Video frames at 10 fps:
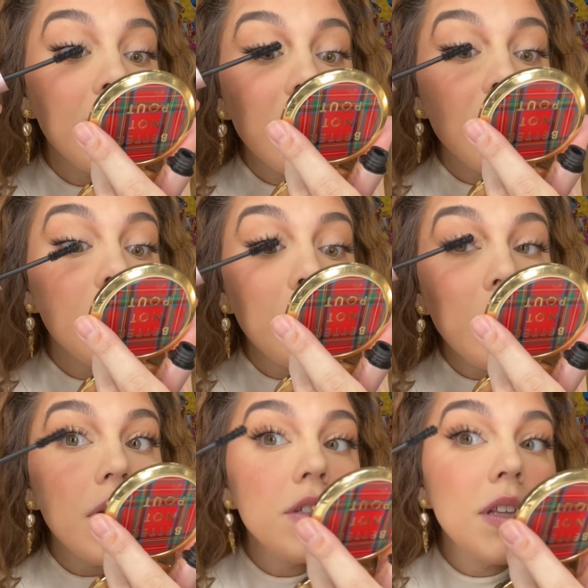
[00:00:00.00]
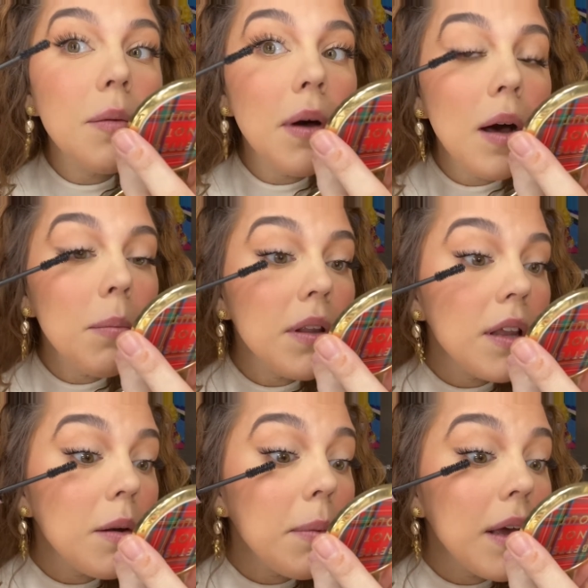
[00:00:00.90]
Just brush them up a
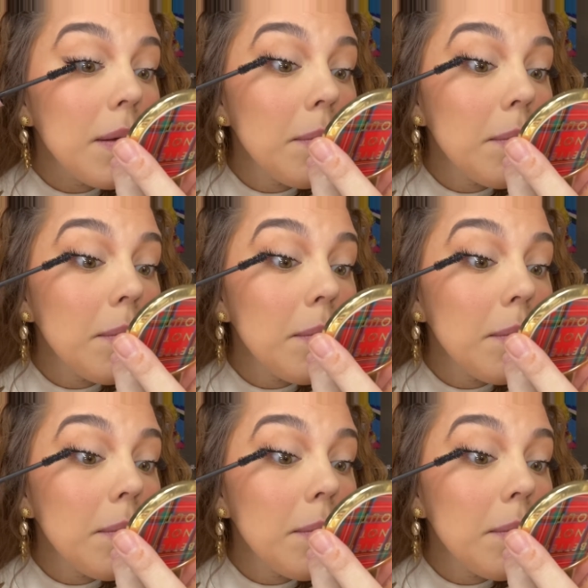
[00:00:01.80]
little bit.